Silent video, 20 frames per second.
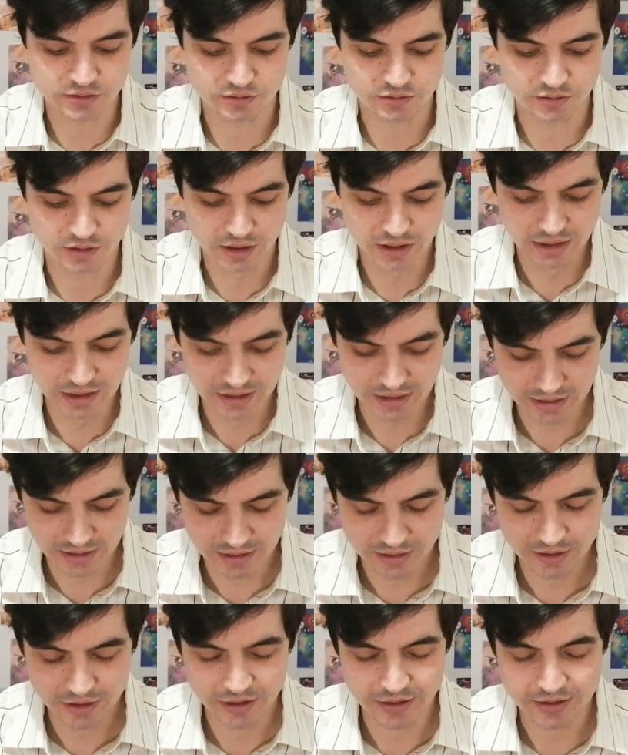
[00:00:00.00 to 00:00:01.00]
on
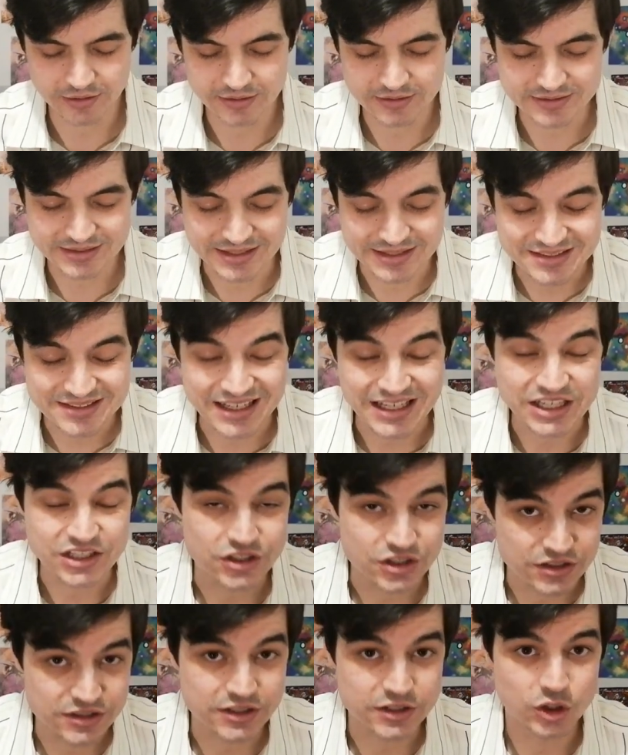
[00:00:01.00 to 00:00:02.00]

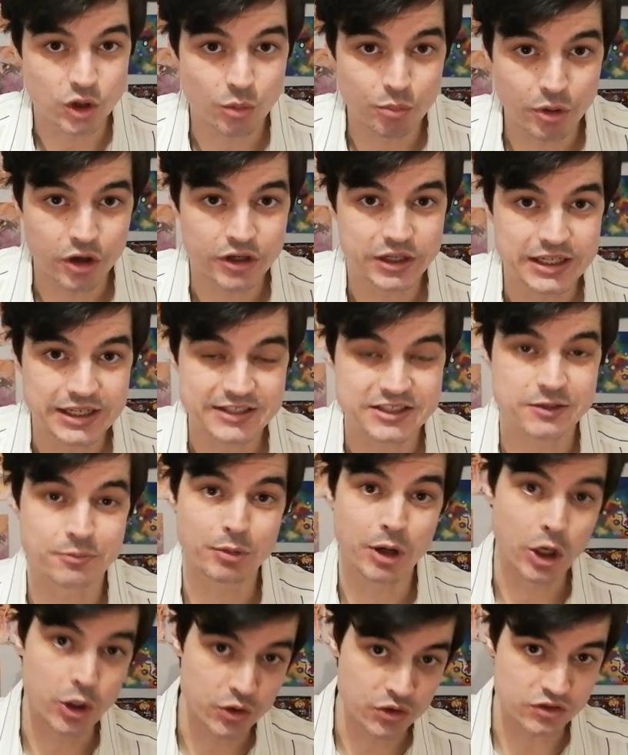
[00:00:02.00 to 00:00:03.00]
sensations in your body, as
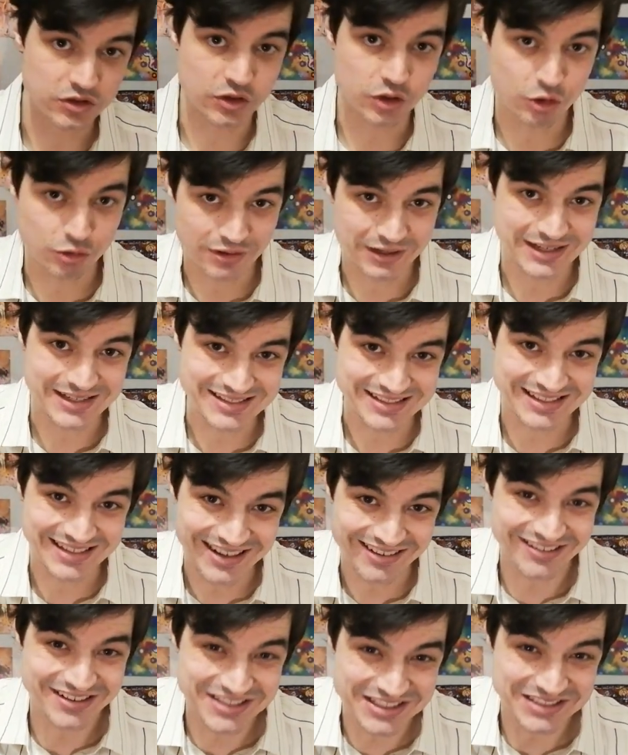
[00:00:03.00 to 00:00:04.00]
opposed to the crazy
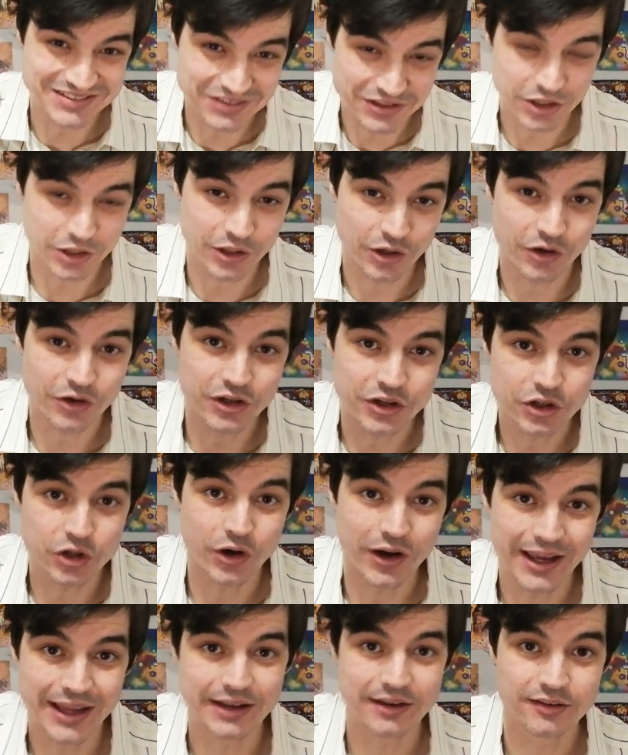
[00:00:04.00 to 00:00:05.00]
narrative going on in
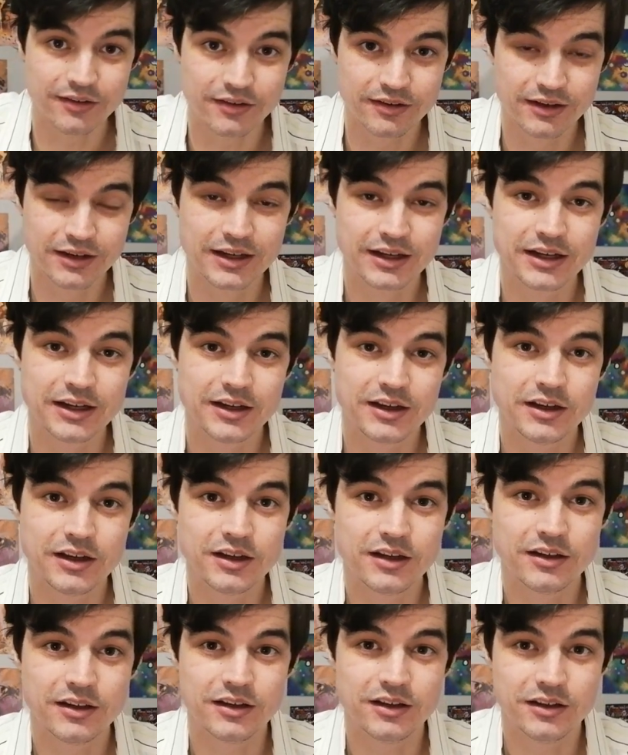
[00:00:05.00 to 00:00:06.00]
your head.
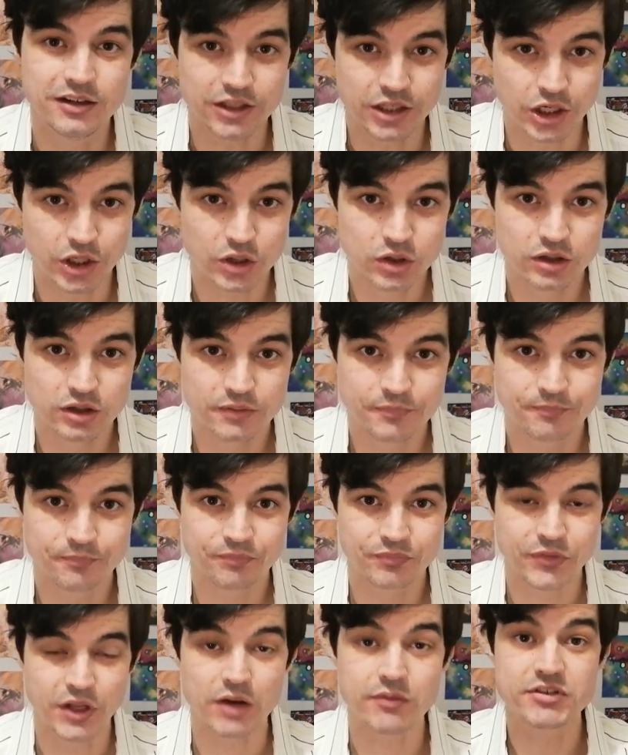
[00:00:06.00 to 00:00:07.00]
You know,
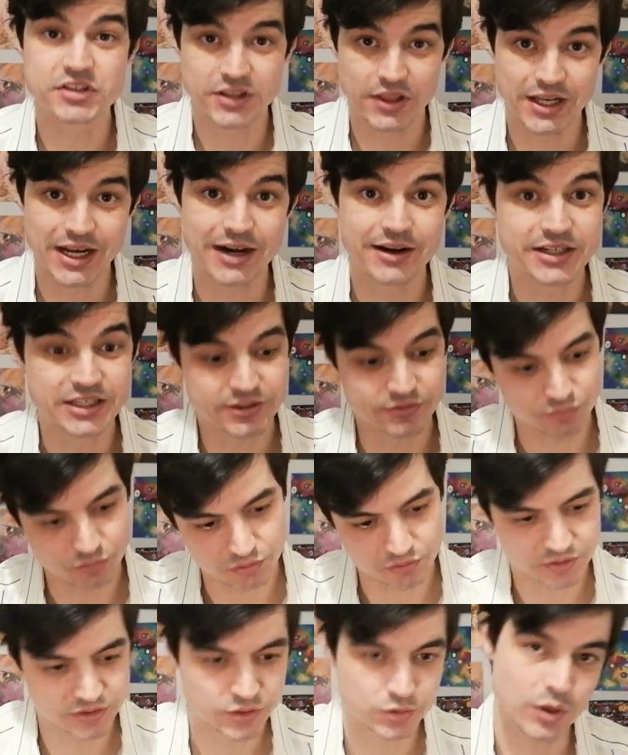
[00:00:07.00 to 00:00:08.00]
obviously the narrative
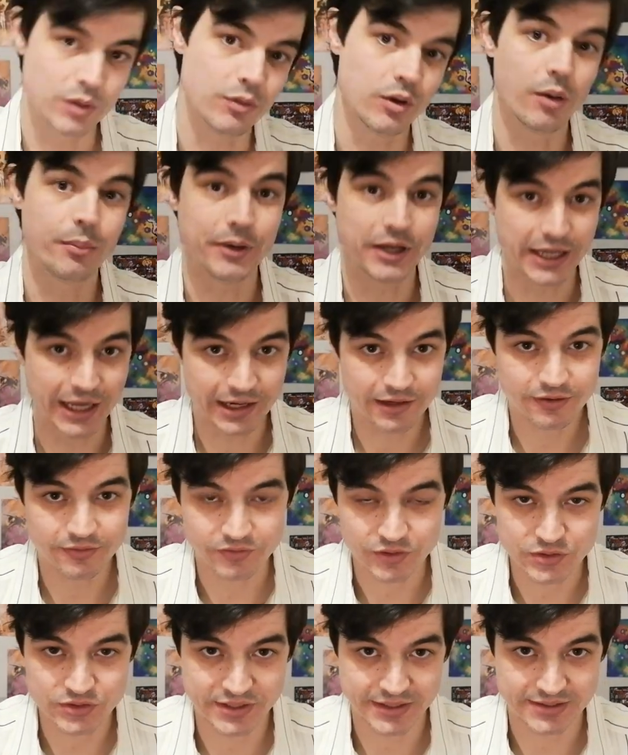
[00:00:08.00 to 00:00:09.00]
will sweep you up again a
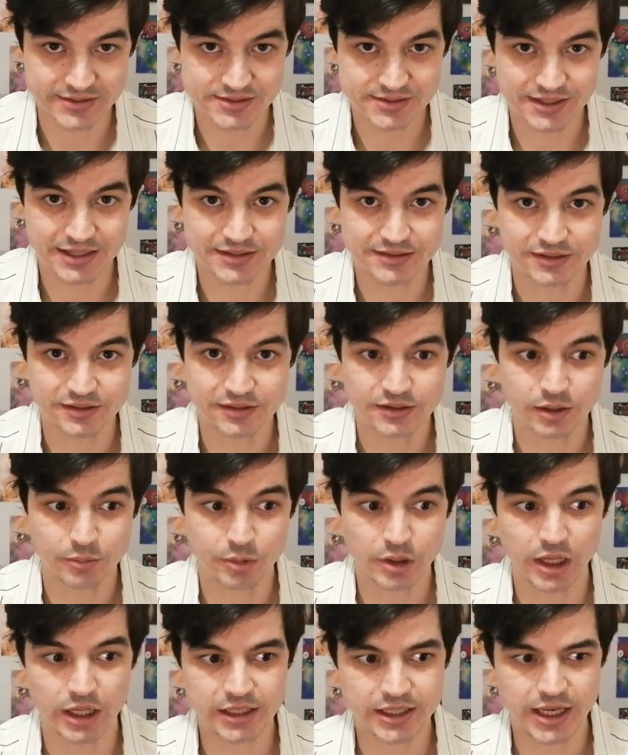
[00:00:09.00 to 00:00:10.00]
few seconds later,
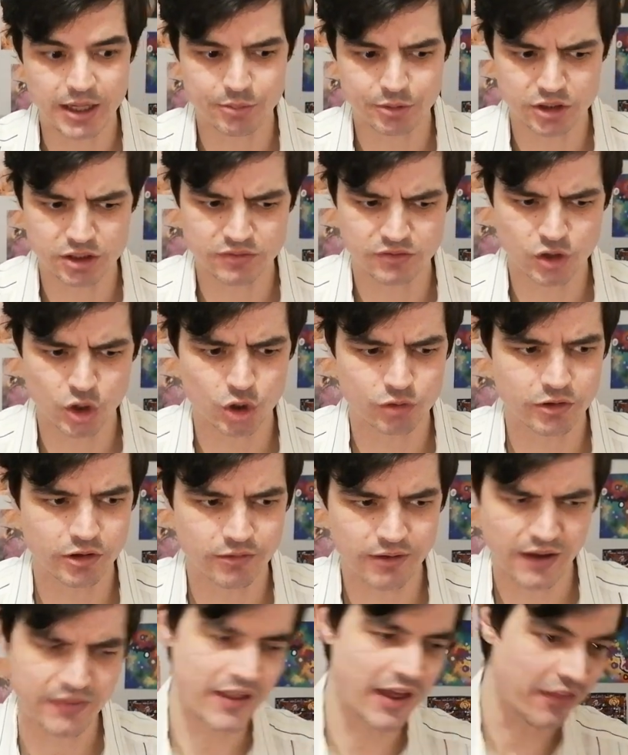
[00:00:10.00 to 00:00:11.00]
be like, yeah, but you've got to
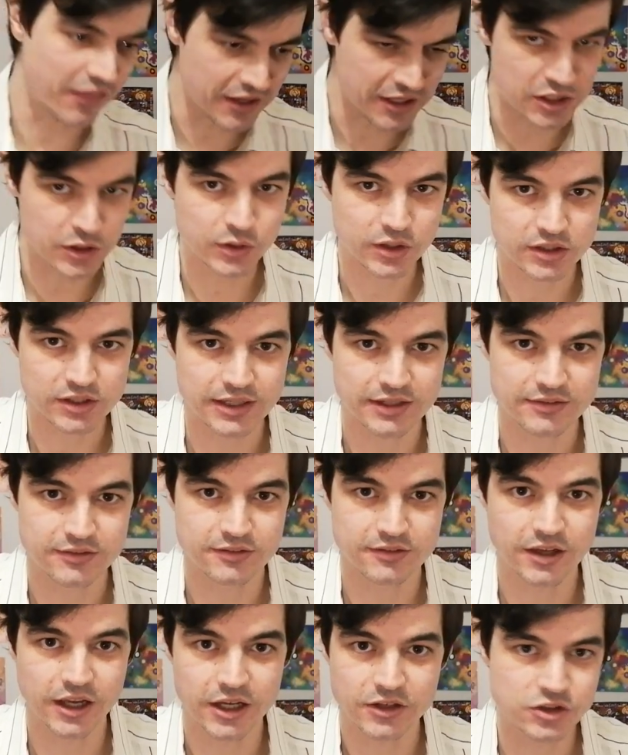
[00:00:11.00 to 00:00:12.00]
regret that thing you did yet
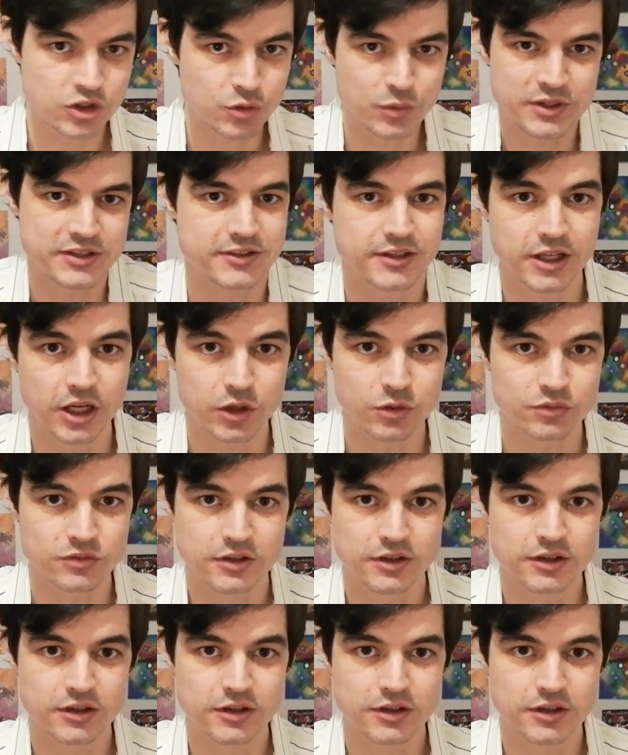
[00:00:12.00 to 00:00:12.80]
2 weeks ago,